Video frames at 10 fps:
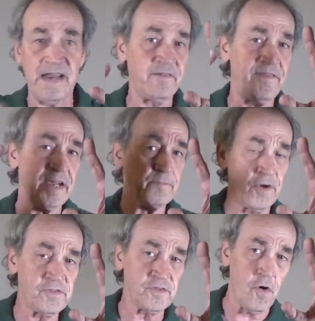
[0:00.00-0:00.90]
in fact
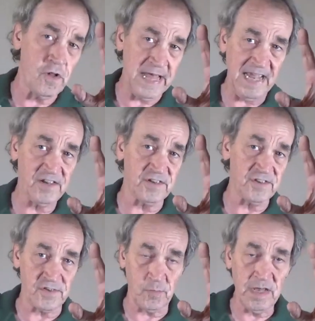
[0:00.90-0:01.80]
most all Asians
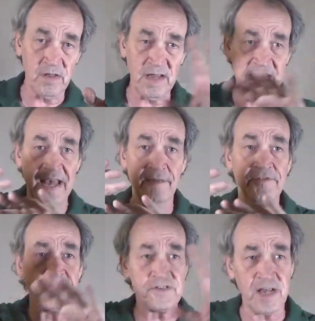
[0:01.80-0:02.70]
as well have
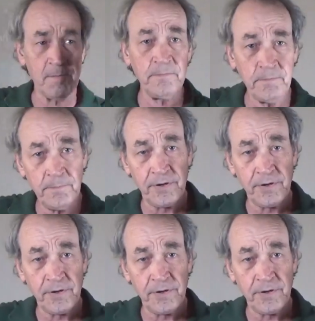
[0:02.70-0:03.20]
some